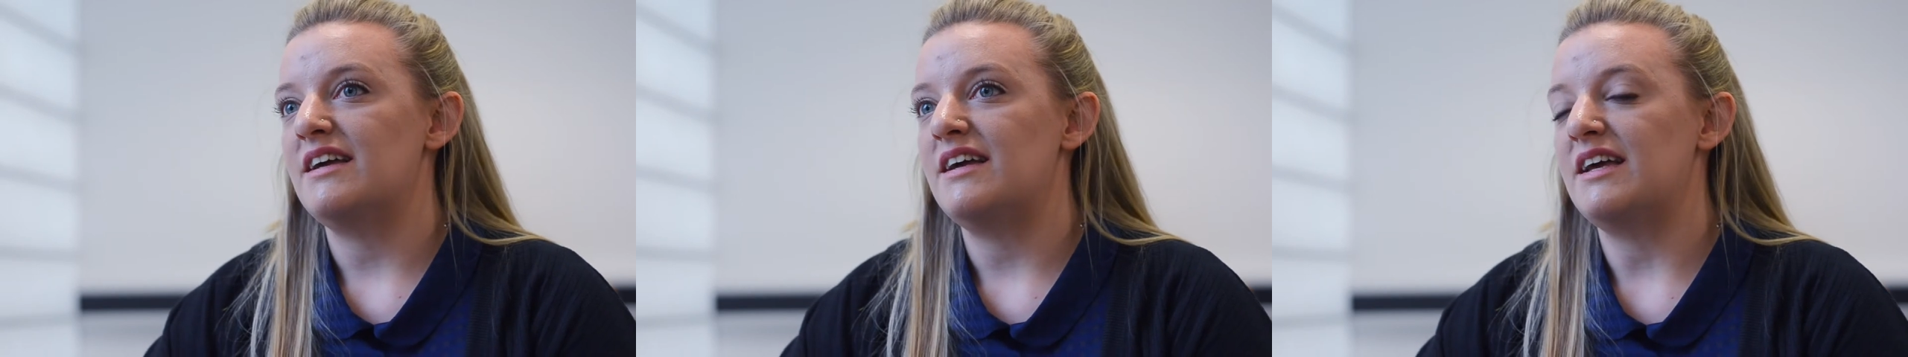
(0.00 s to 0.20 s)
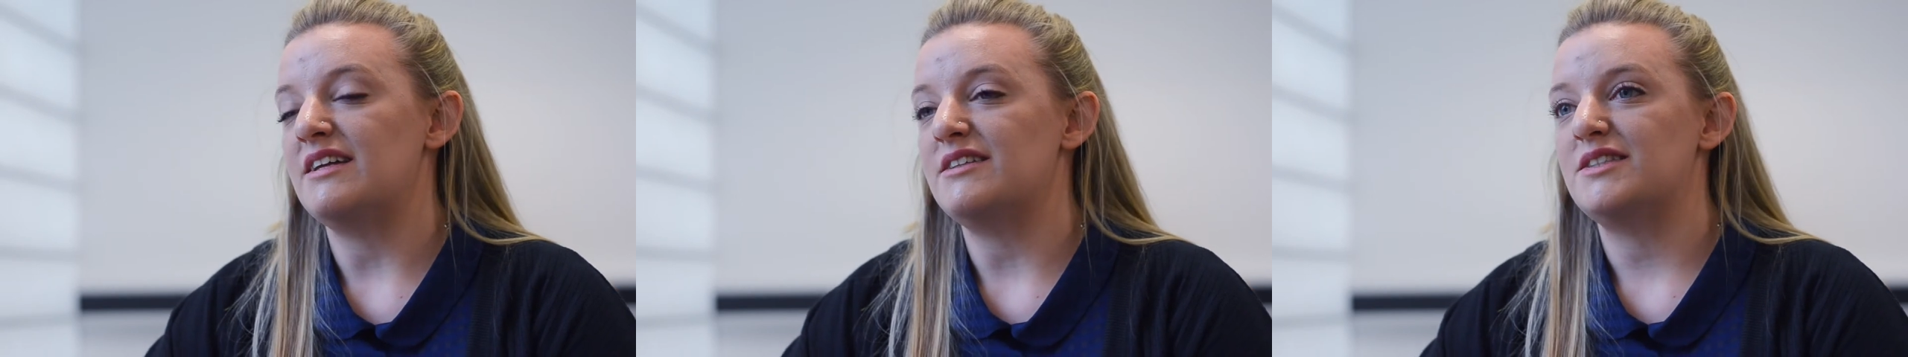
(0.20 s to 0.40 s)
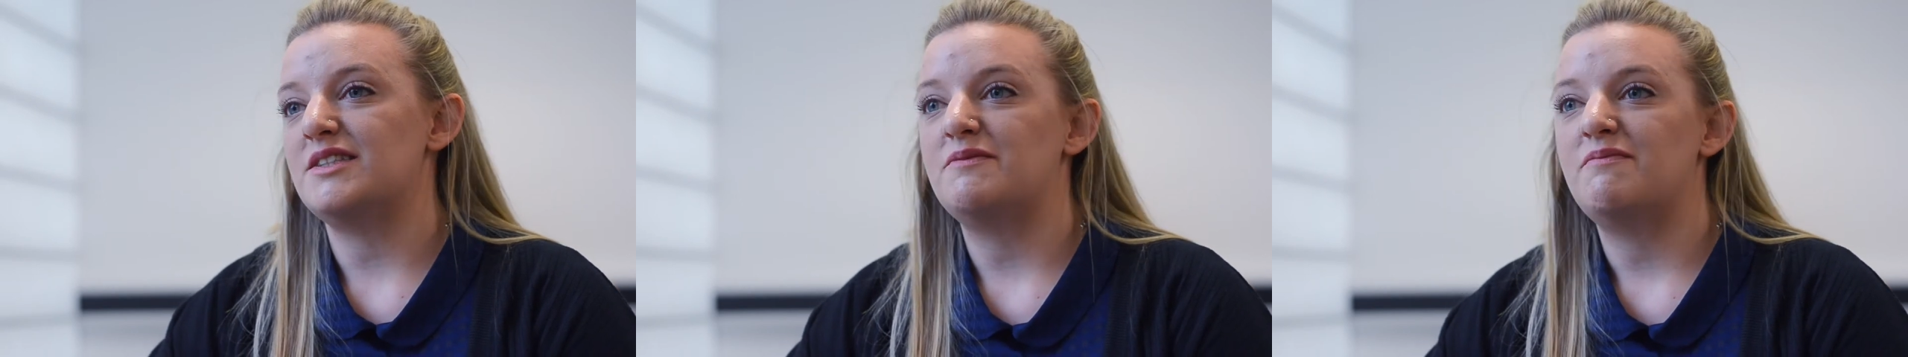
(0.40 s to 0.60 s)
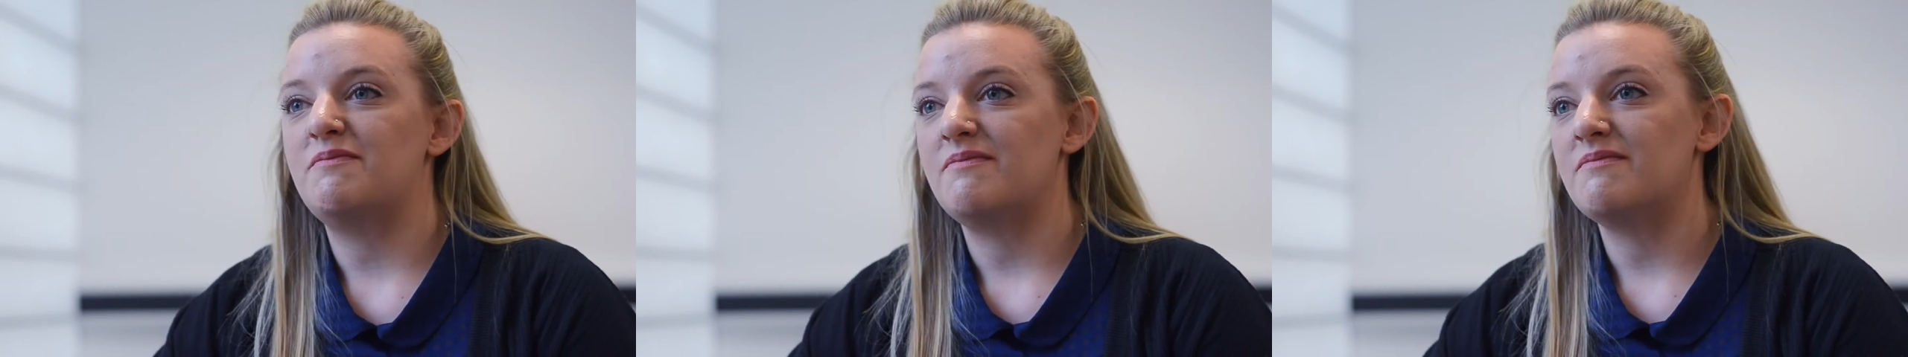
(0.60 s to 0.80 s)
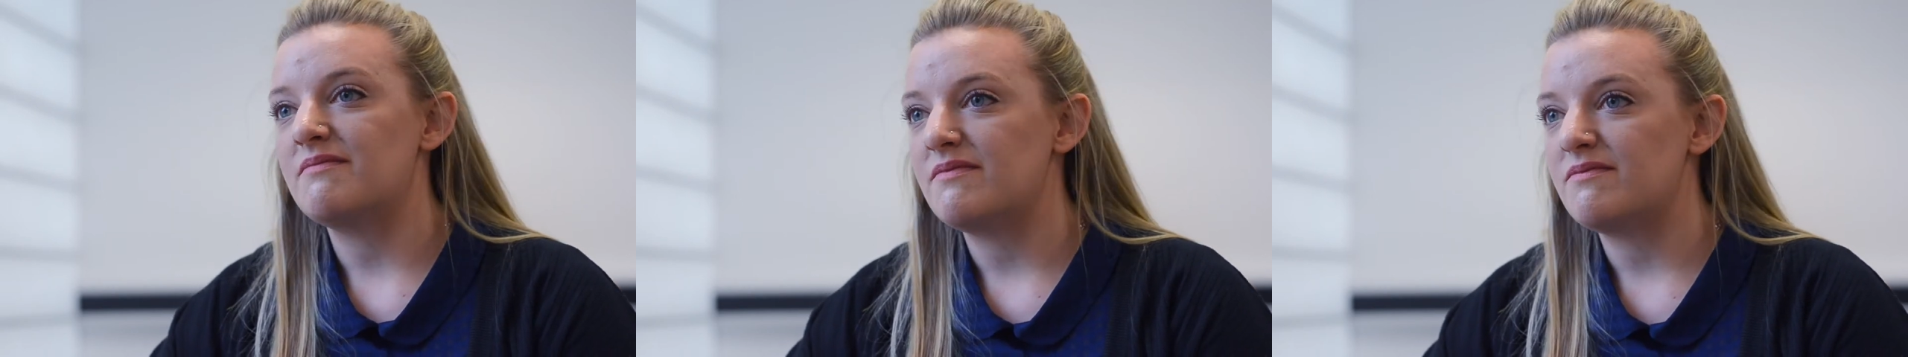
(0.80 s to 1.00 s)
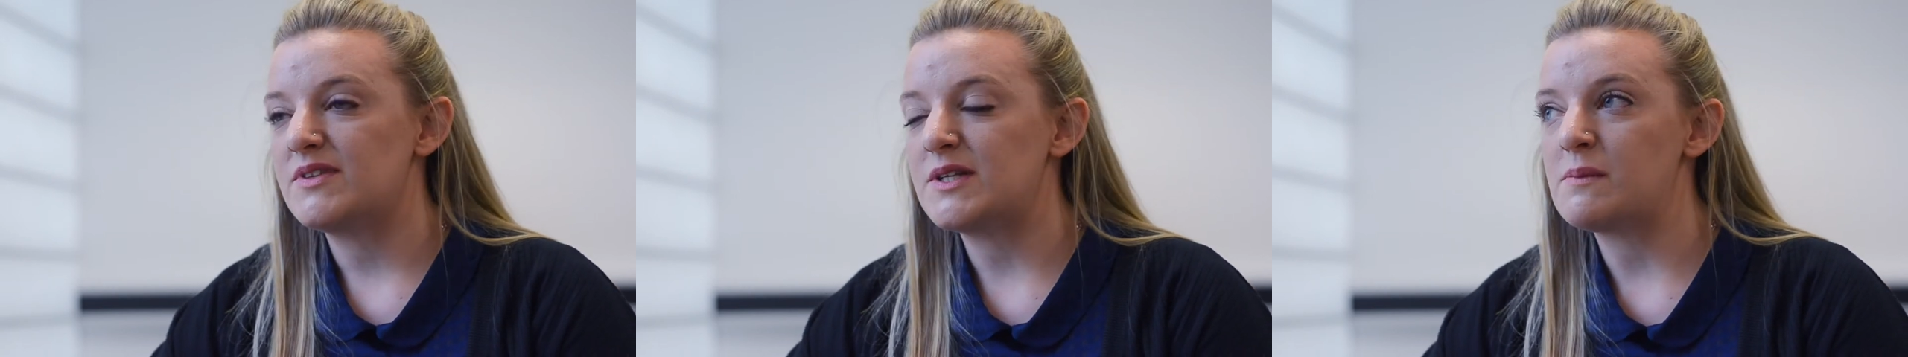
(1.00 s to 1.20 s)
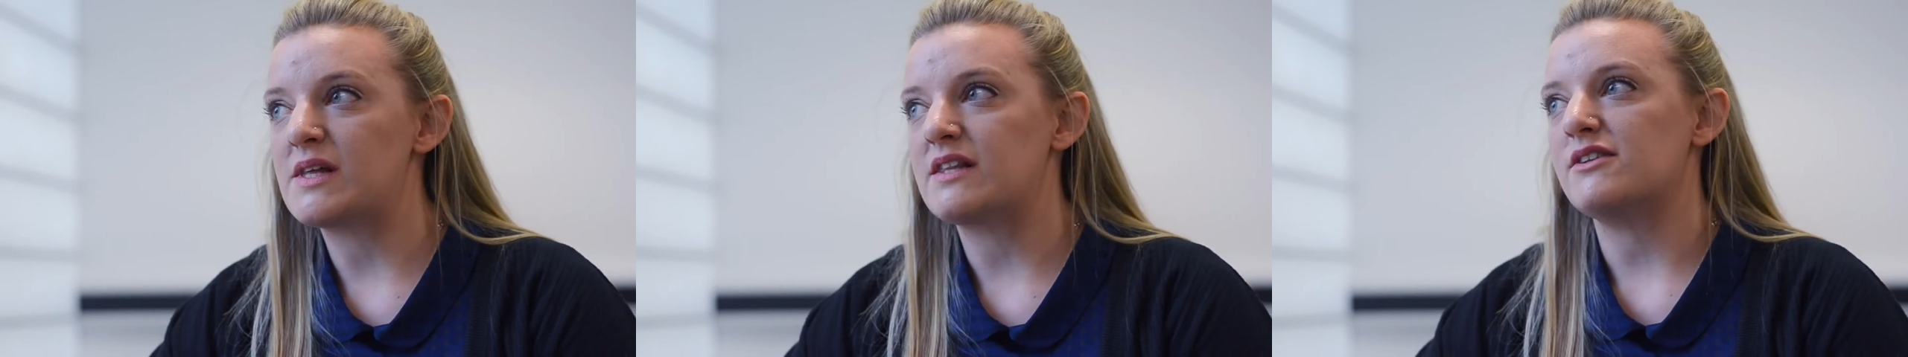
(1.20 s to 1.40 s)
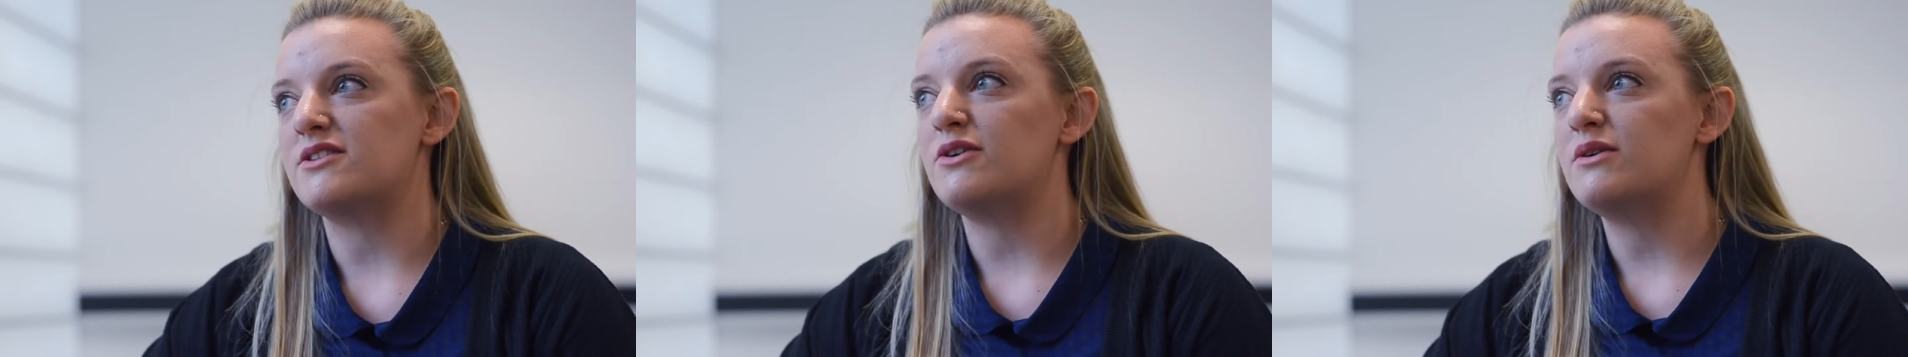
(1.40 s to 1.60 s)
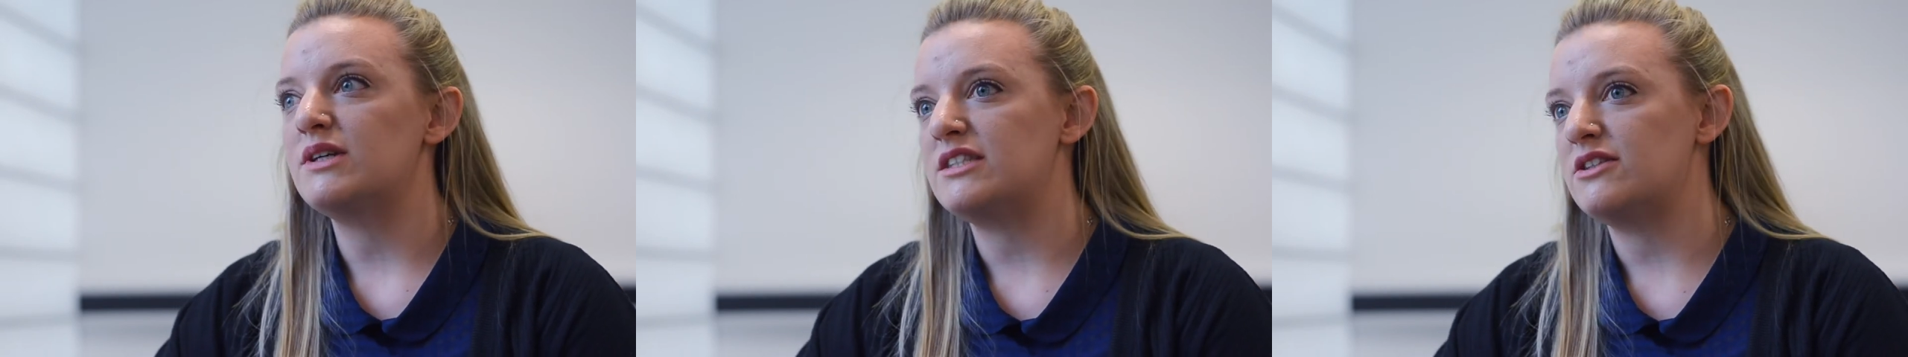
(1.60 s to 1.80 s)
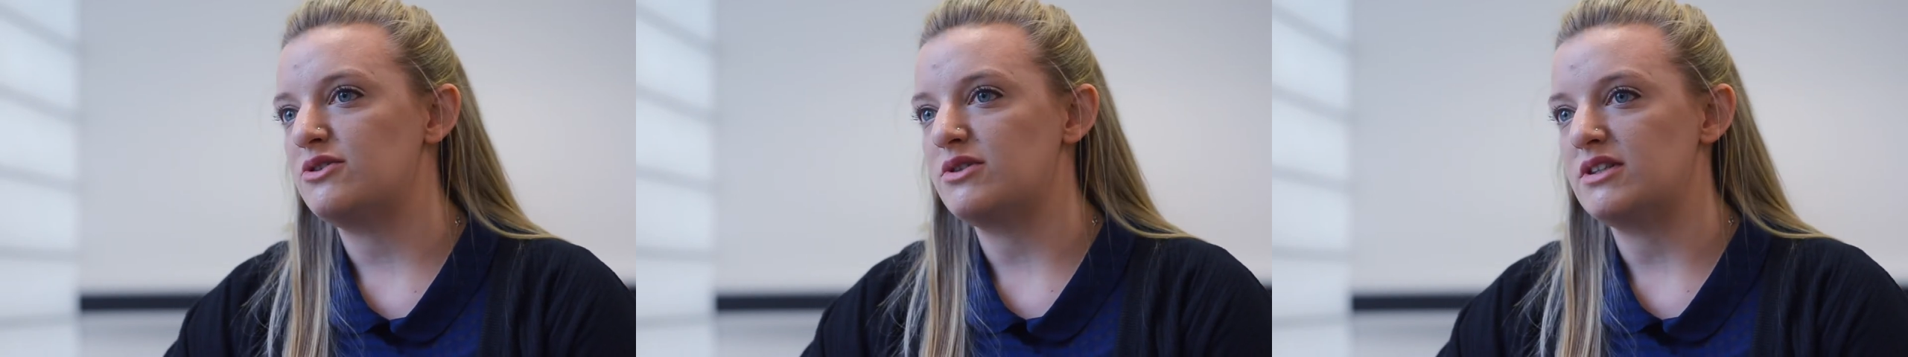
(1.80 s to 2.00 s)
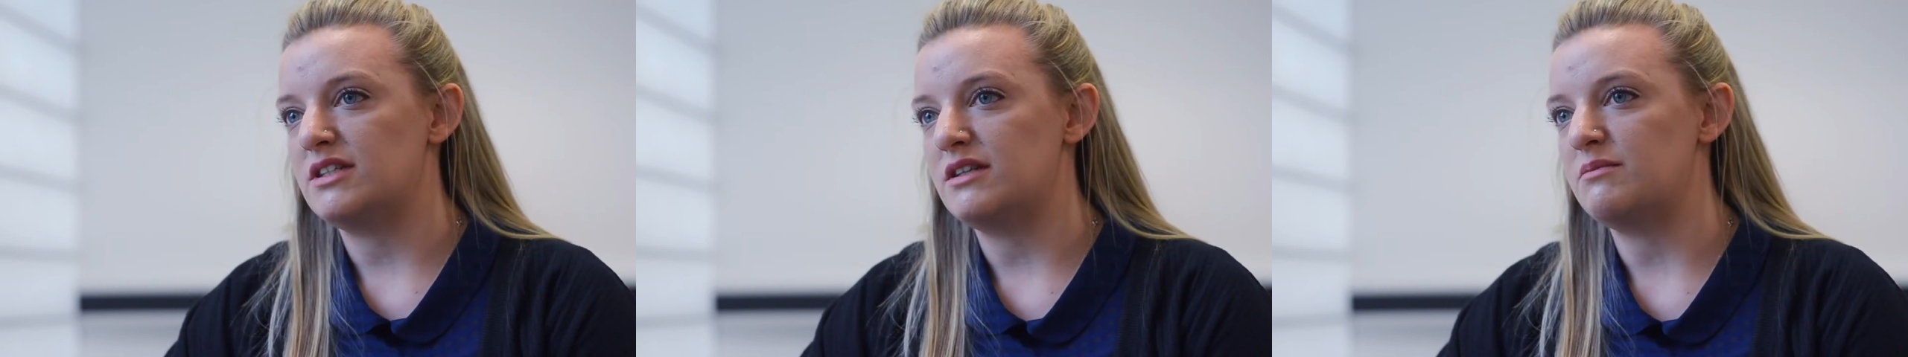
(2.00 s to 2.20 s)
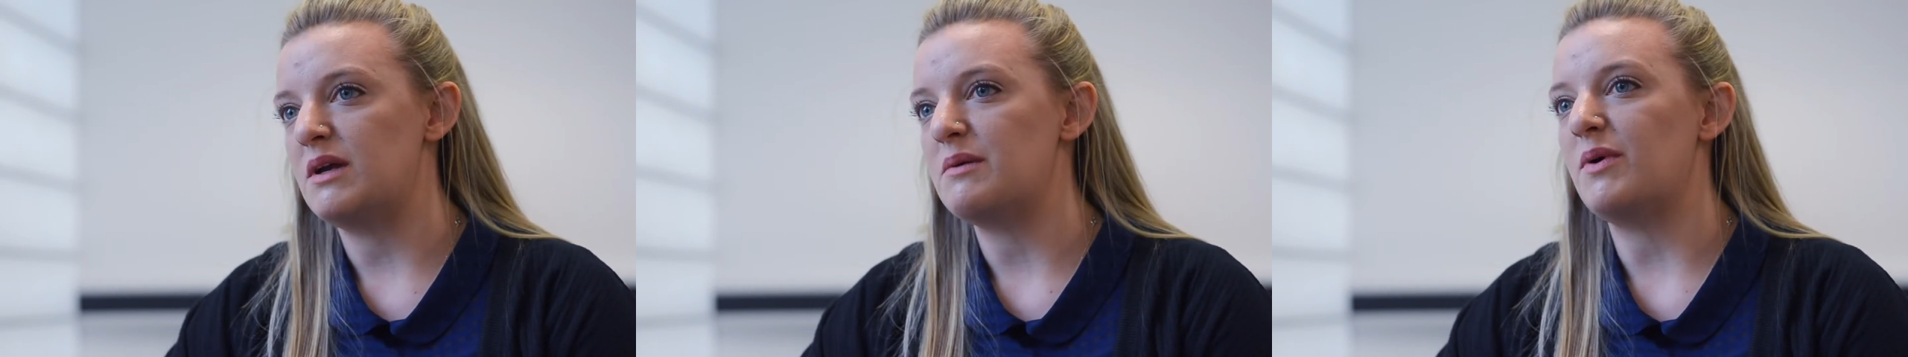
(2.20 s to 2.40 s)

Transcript: it's something that's always interested me,